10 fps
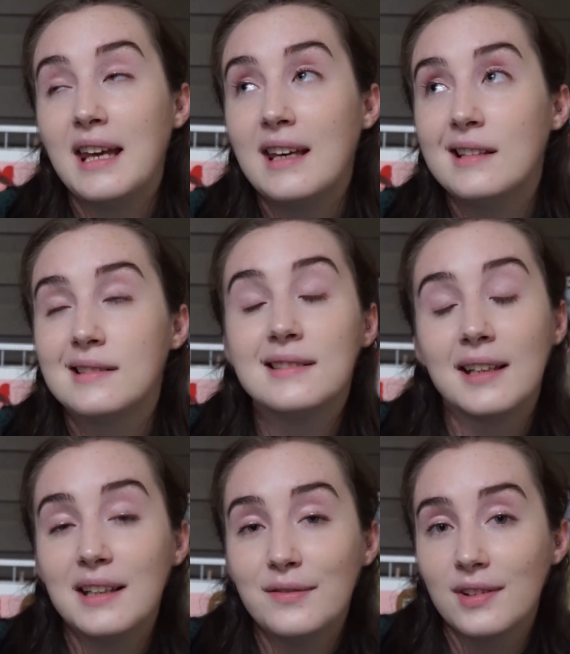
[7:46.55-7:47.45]
a
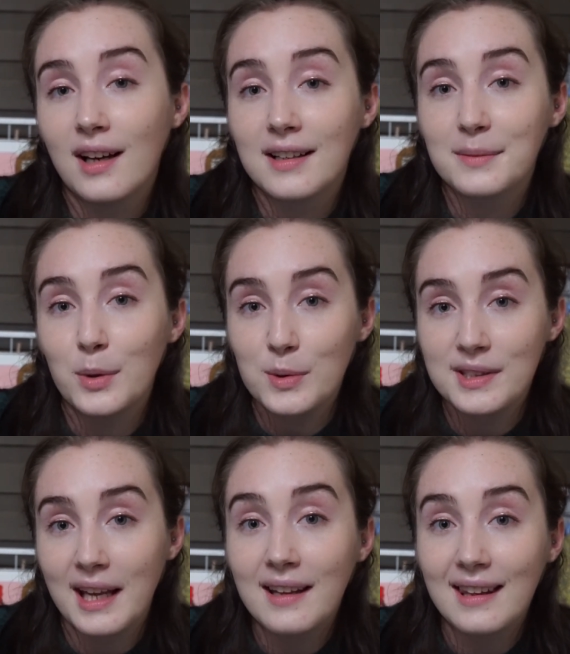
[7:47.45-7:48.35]
study vlog most
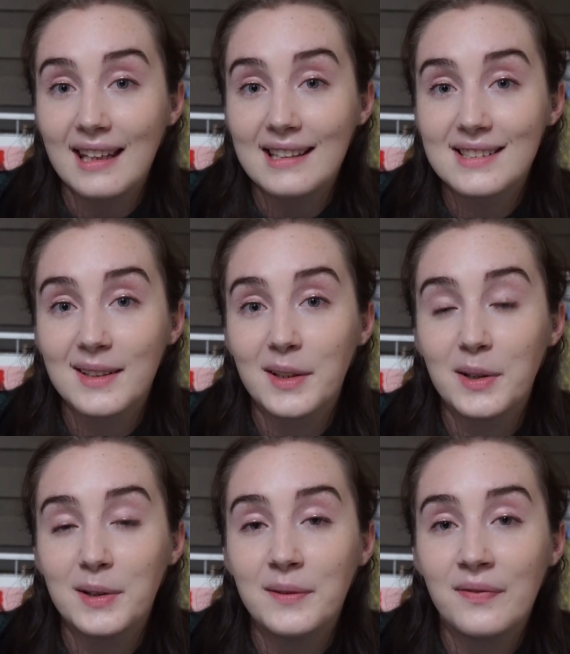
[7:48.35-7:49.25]
likely.
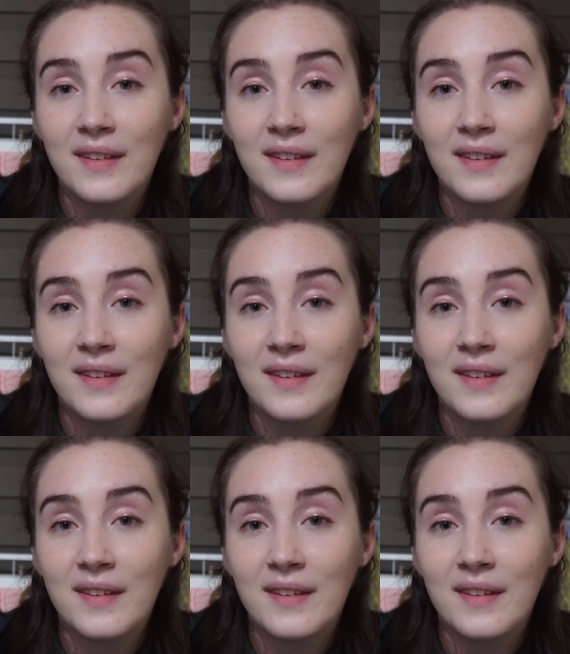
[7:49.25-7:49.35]
So